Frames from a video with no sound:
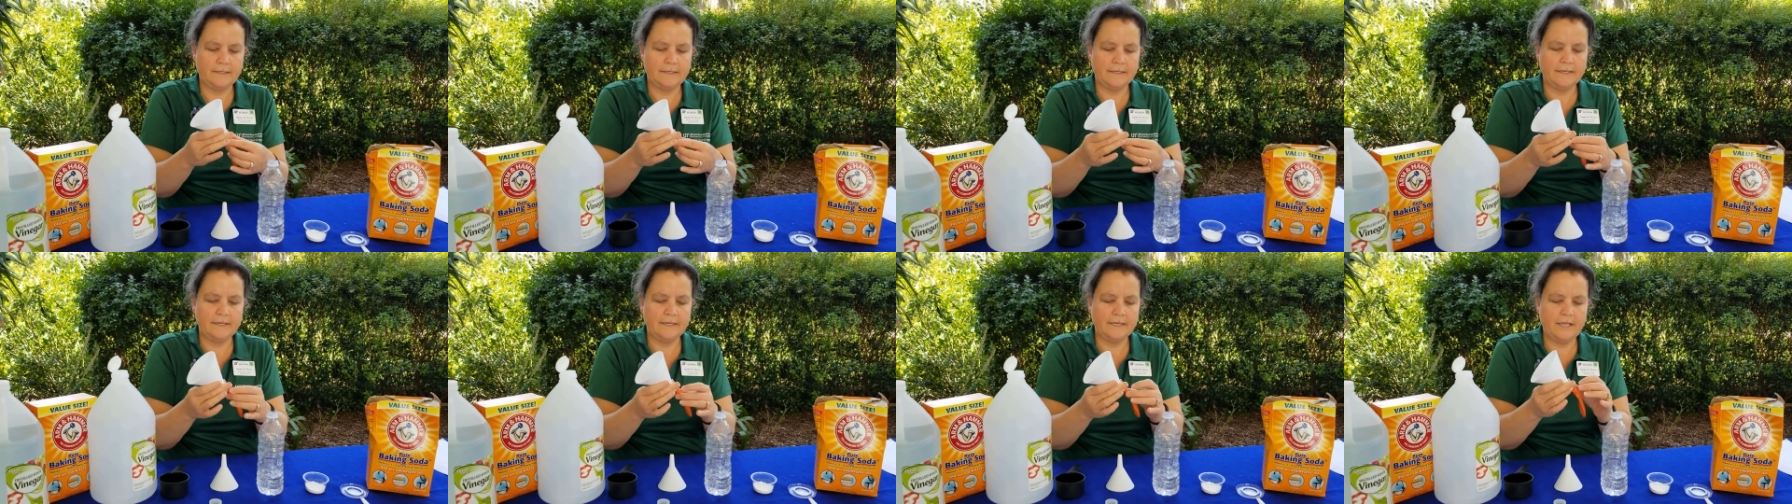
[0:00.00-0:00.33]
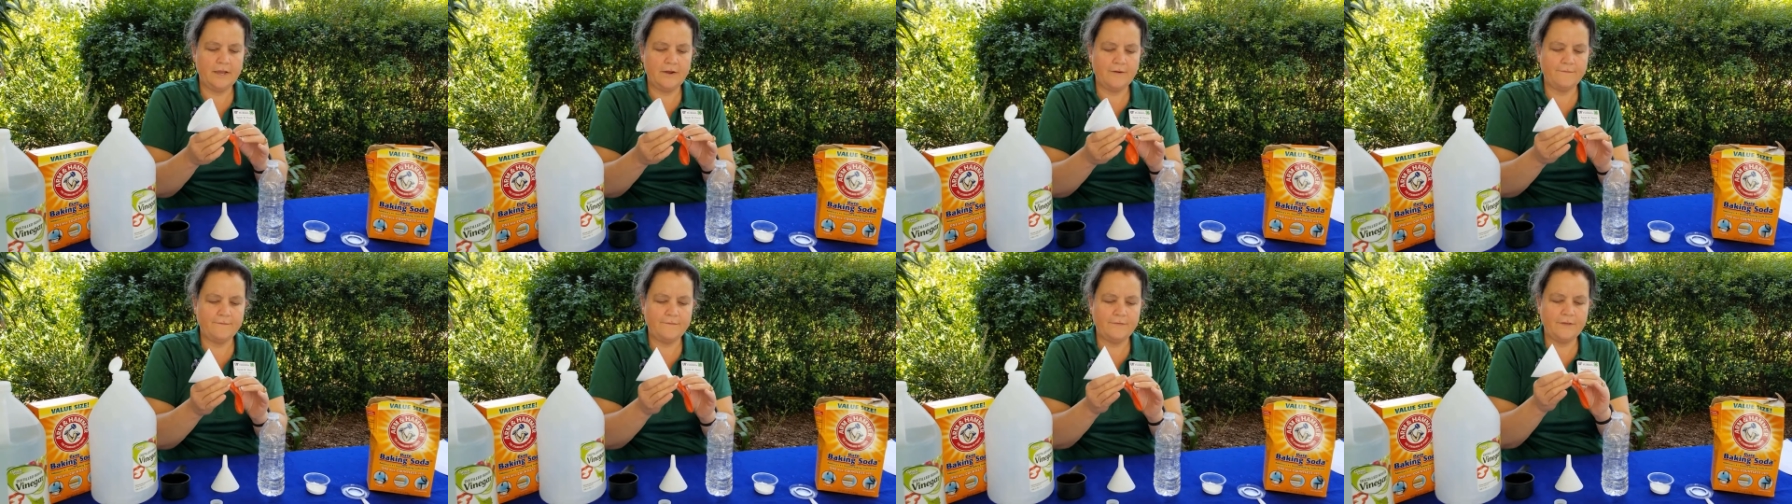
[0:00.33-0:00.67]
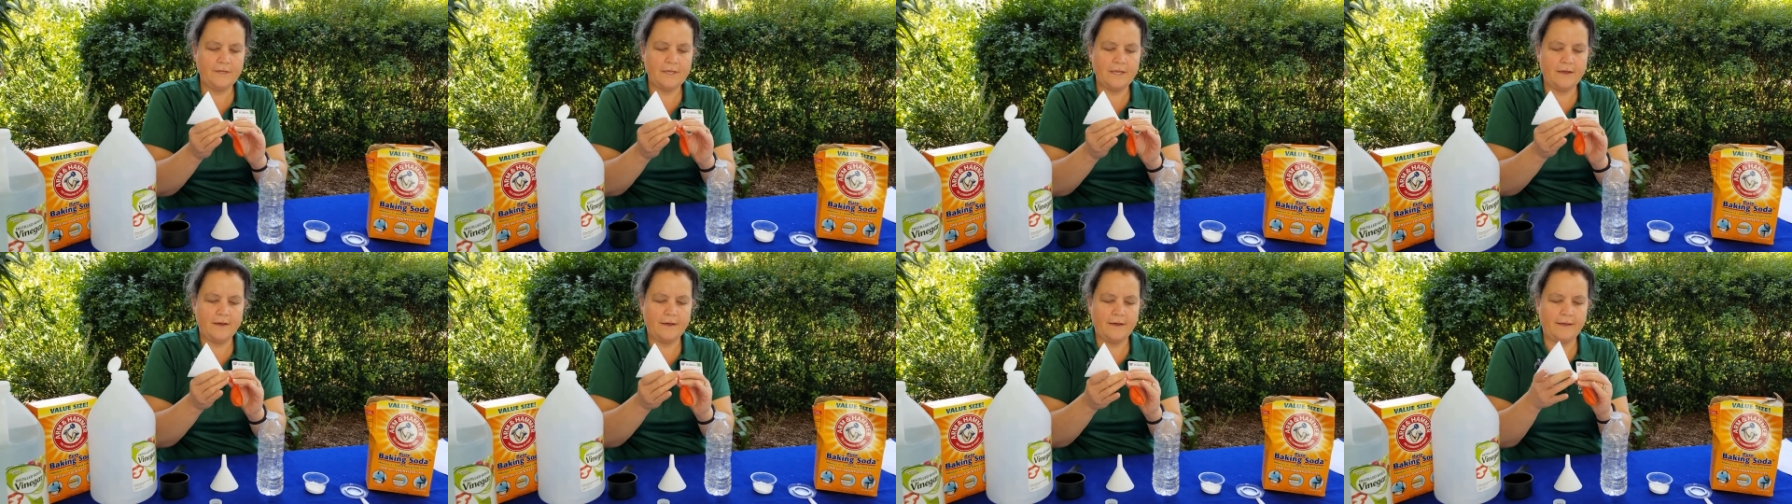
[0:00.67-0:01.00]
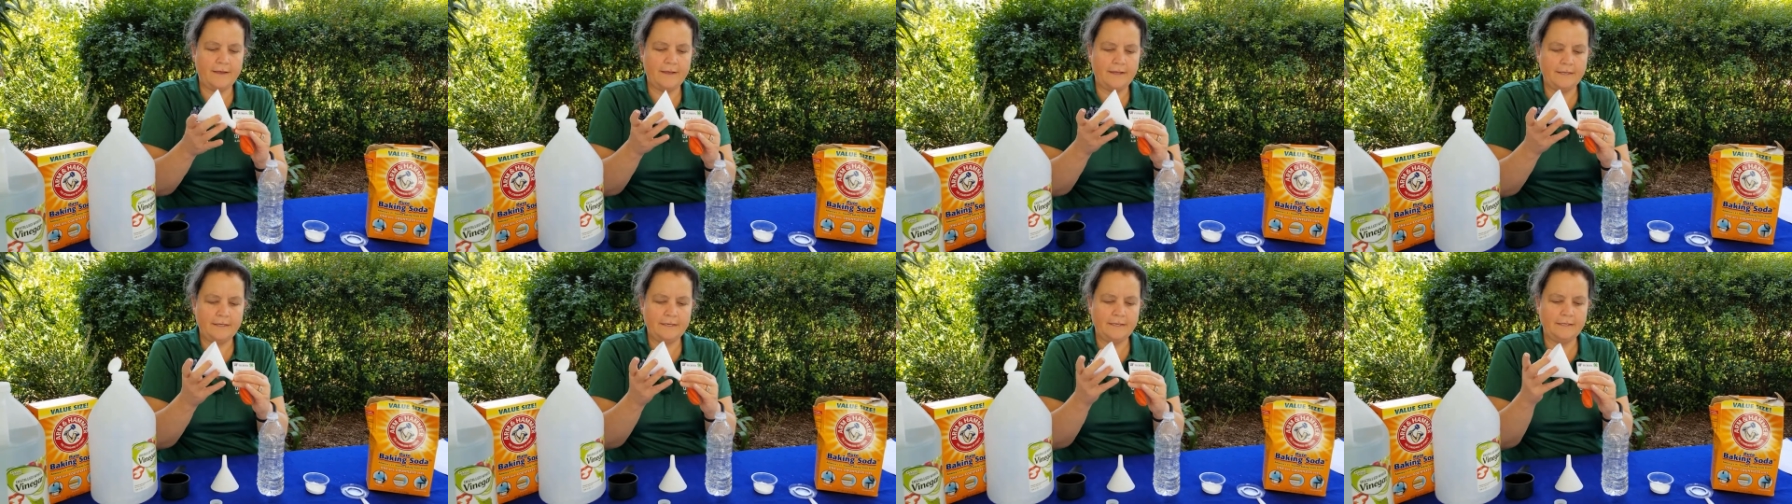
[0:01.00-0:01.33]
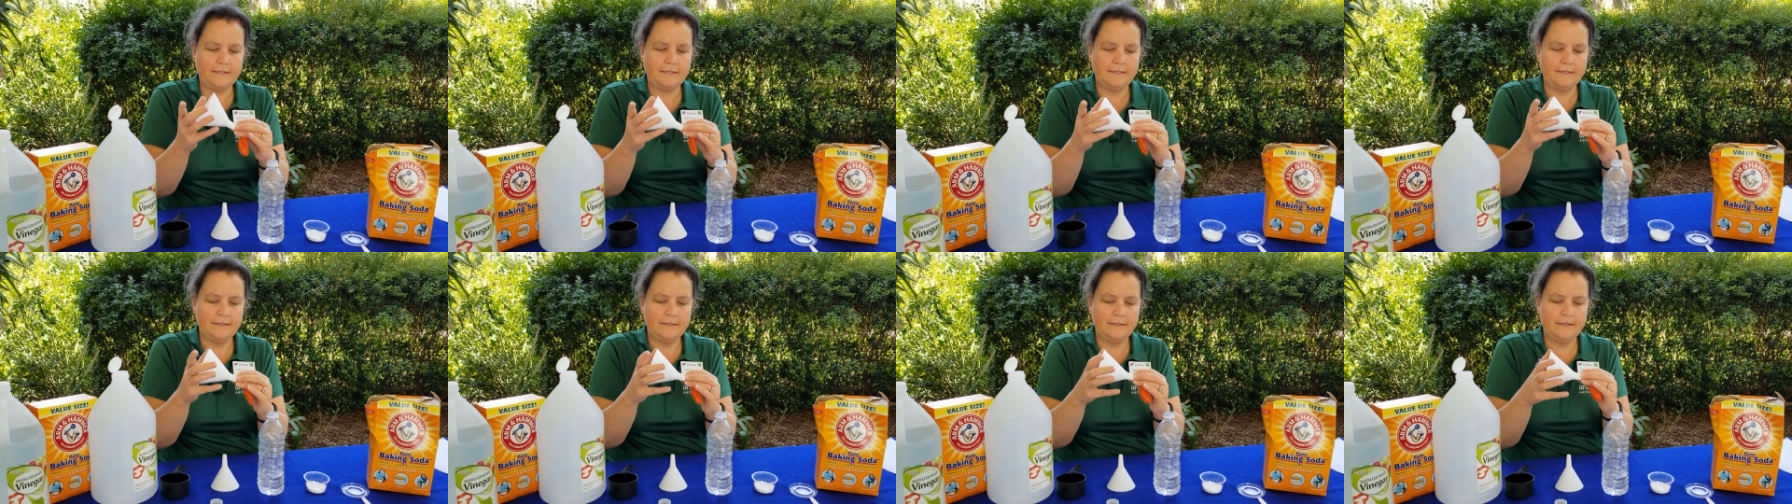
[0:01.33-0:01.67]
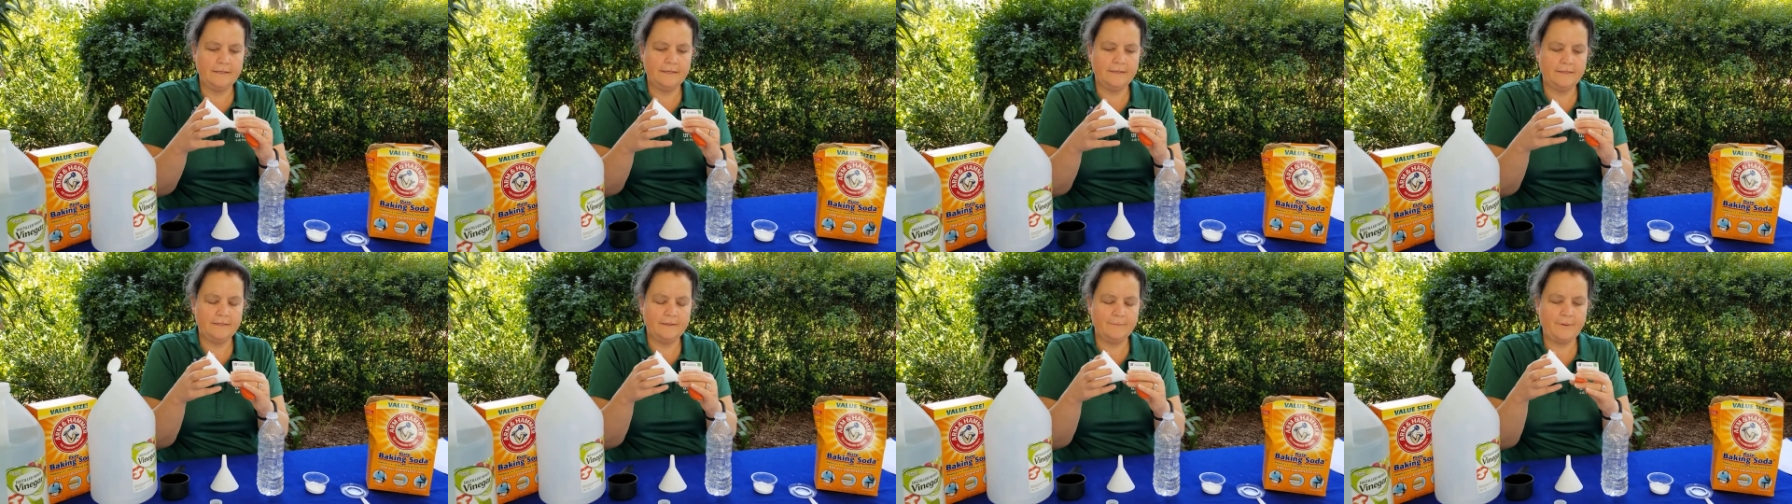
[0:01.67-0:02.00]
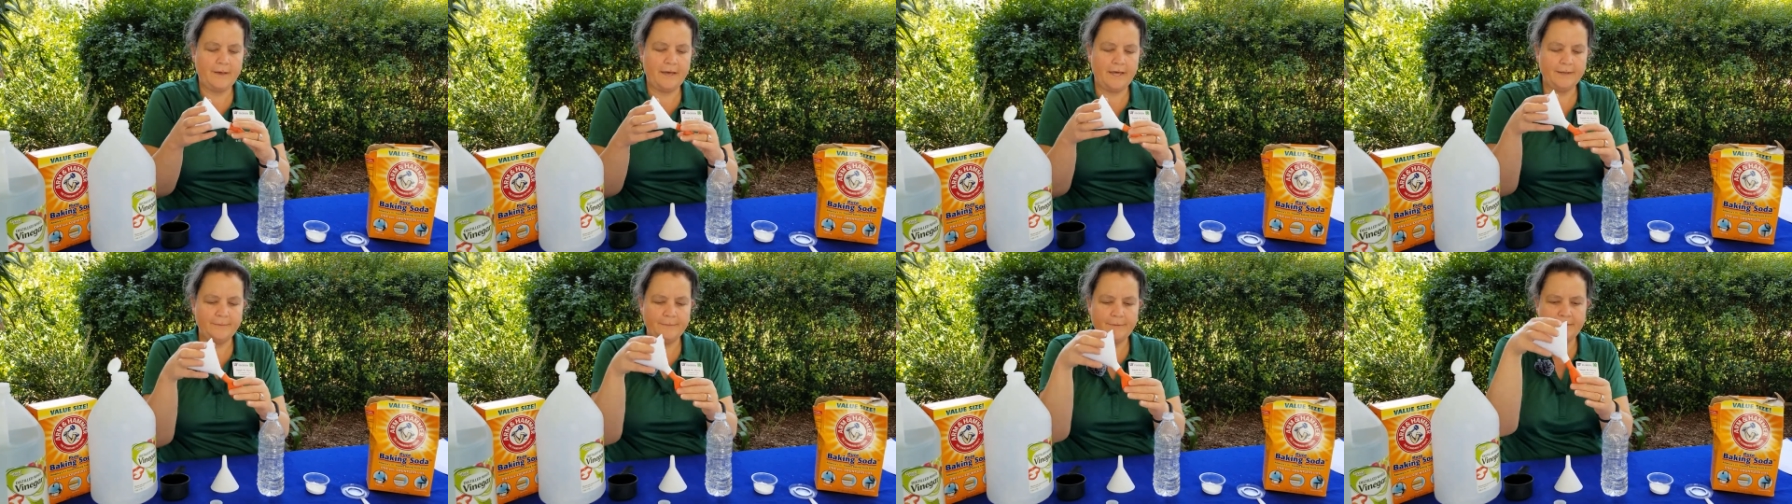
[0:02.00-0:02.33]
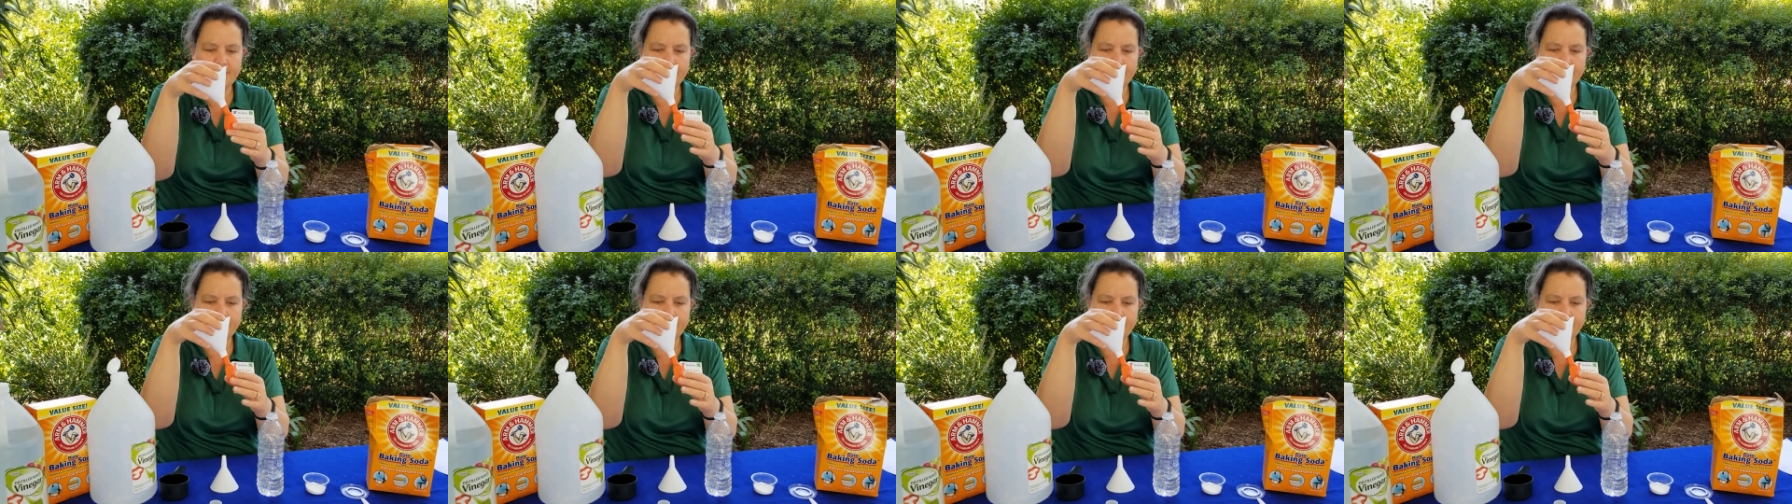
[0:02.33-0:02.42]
carefully on the bottom of the